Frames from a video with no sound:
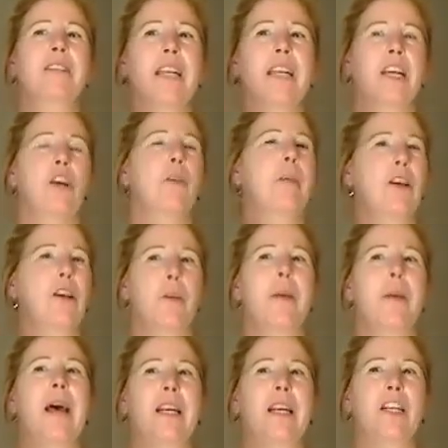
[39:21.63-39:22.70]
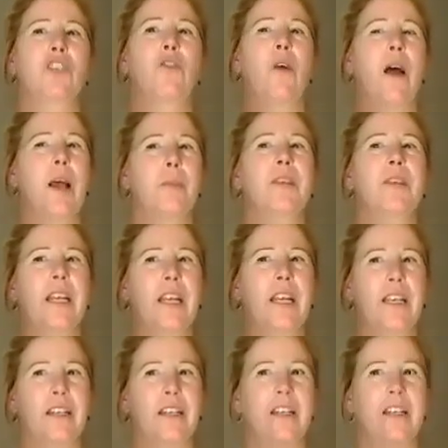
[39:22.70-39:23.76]
hear about nomadic tribes in
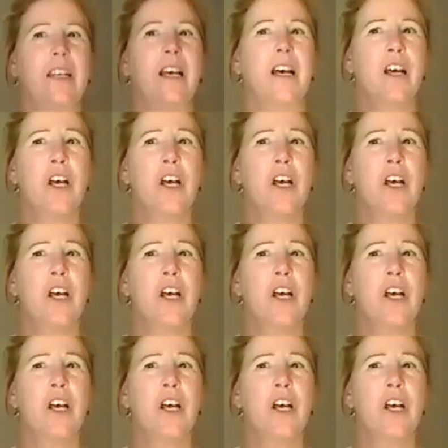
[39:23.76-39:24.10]
India.